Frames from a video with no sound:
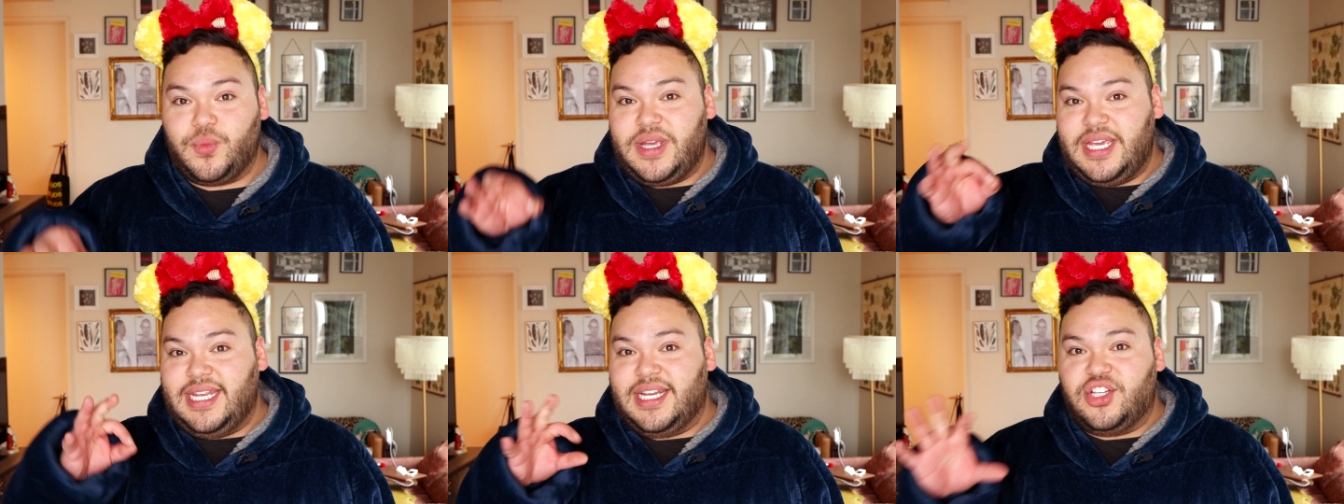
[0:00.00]

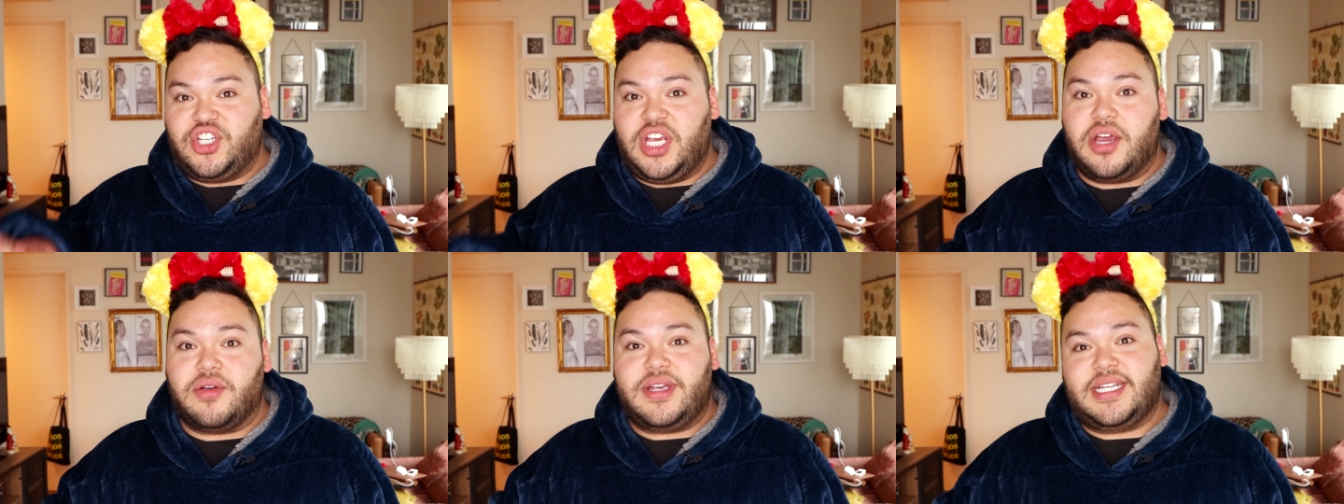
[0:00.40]
we eat a
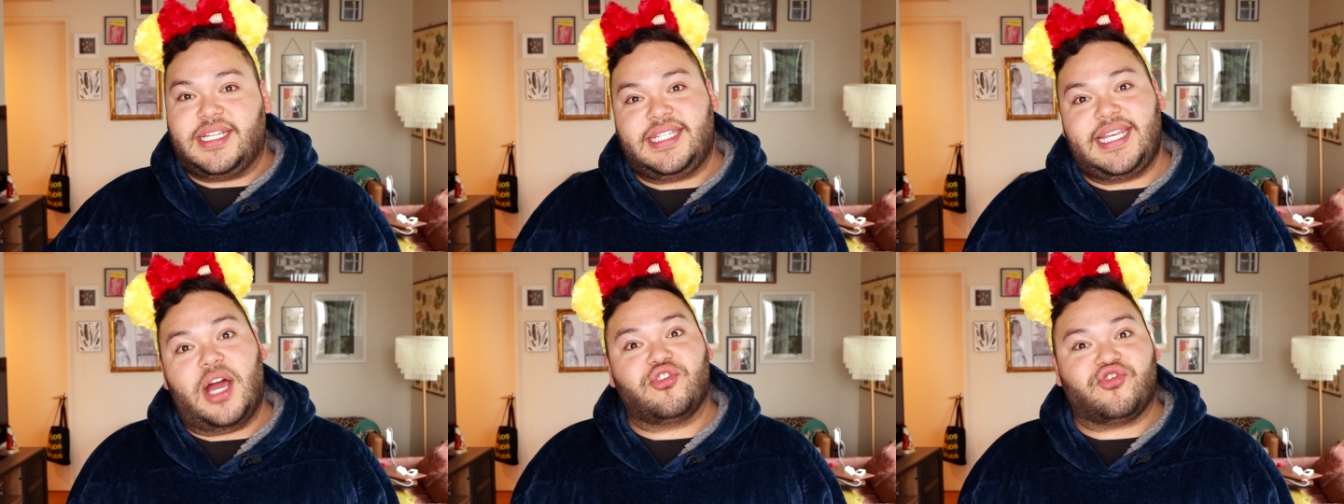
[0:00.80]
cherry to
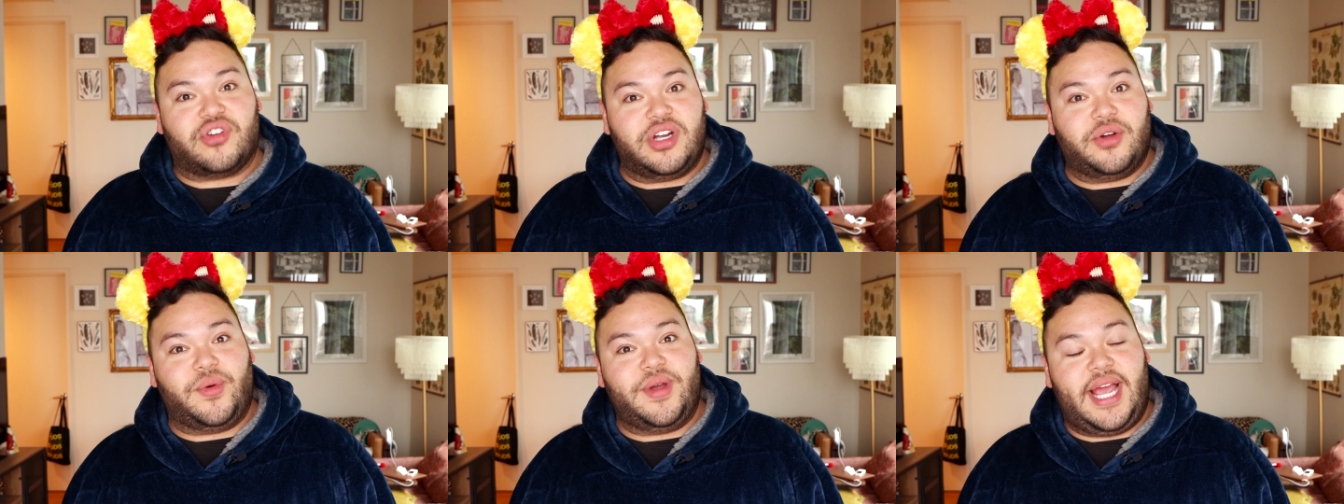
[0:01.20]
see how
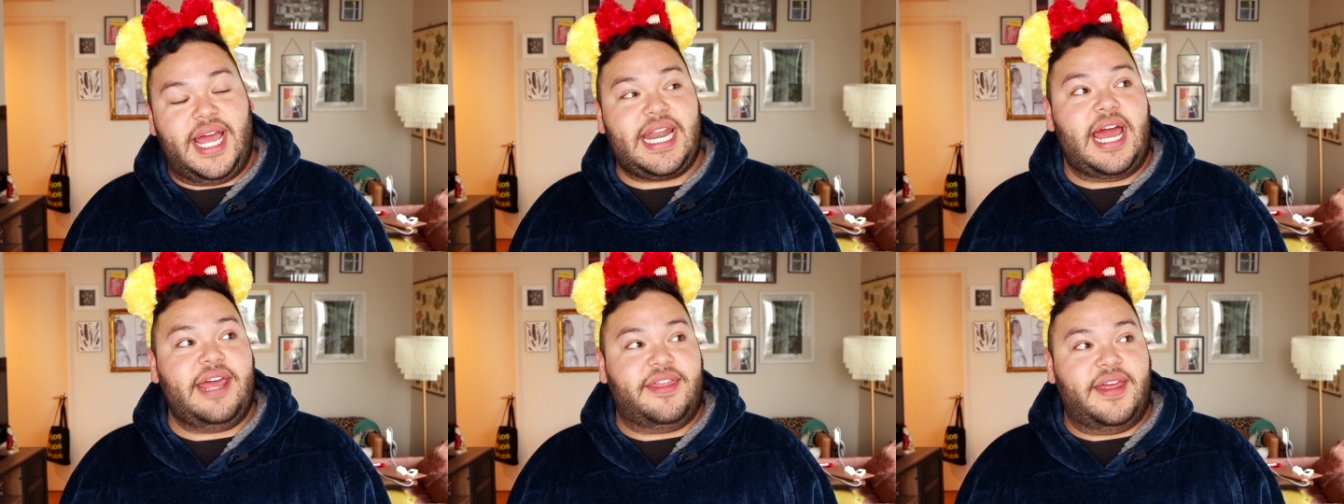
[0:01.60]
drunk we
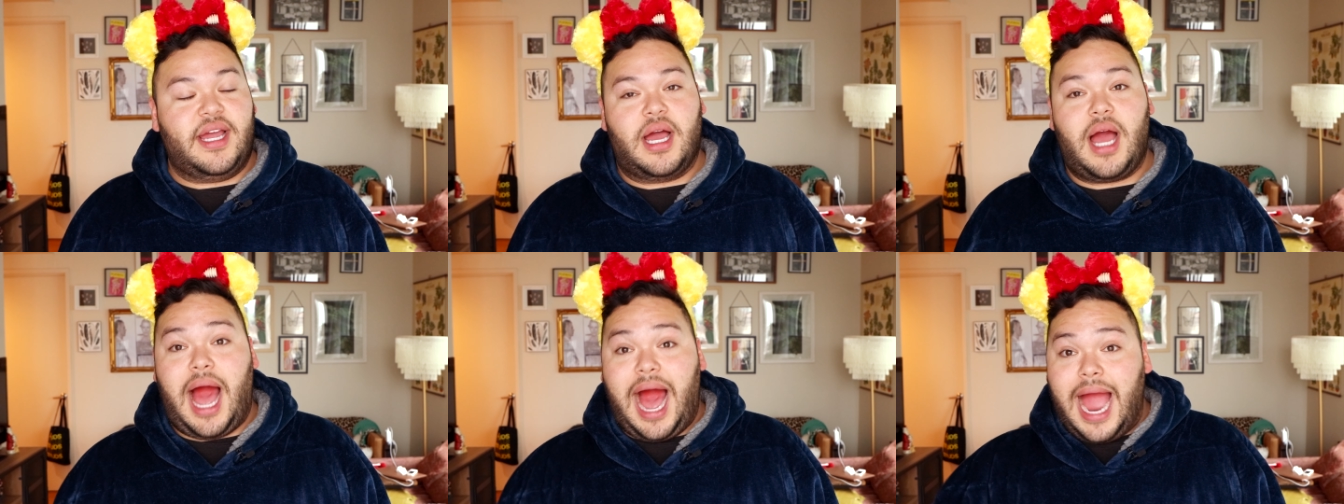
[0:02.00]
get. I
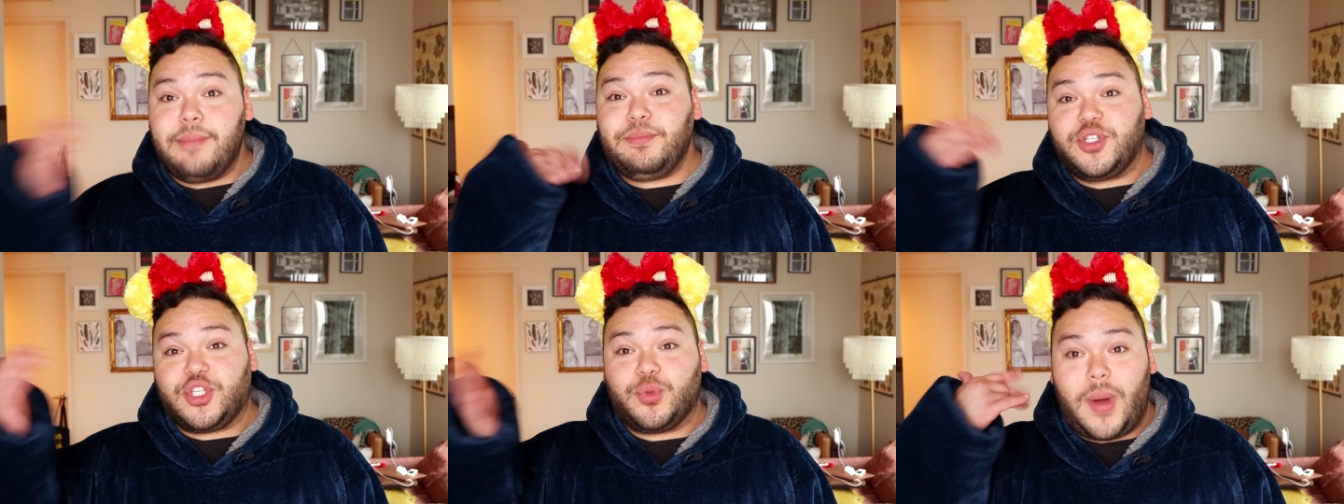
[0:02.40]
think
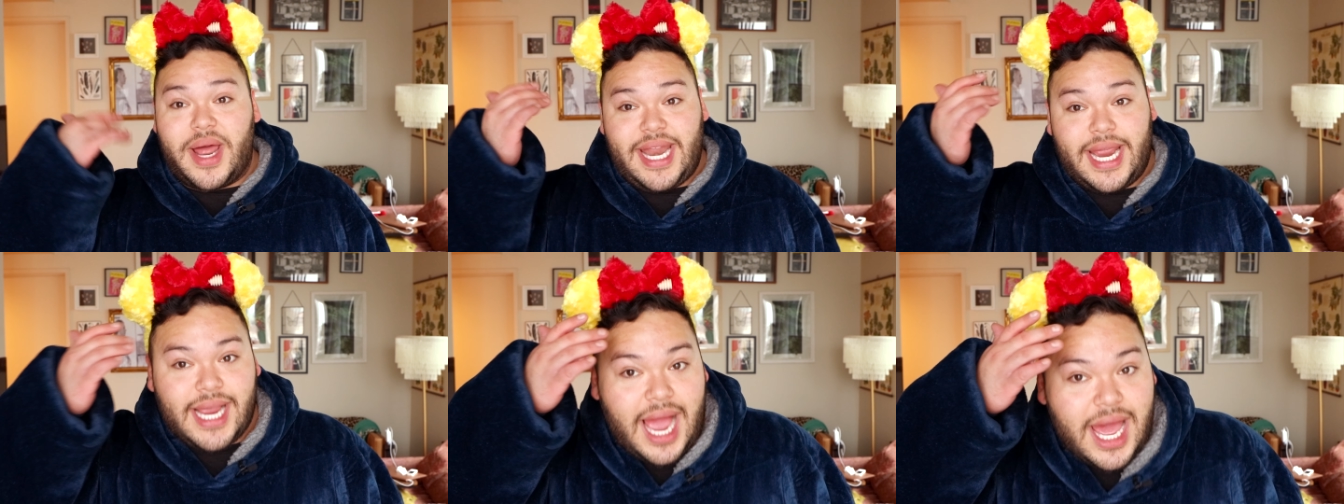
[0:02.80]
I'm sweating.